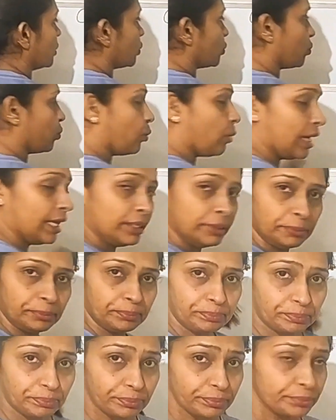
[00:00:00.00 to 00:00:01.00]
just 1.
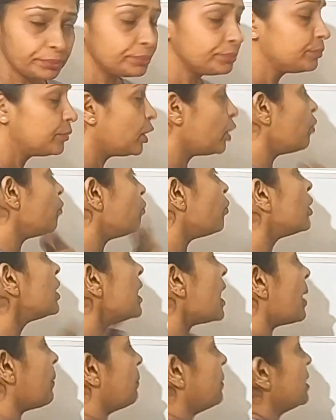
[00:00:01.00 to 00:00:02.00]
What
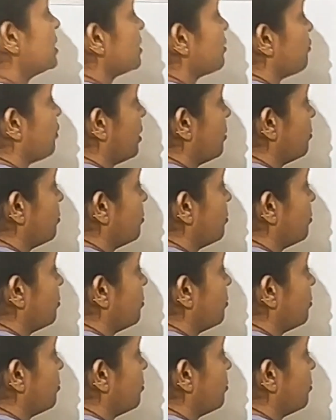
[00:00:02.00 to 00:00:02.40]
happens if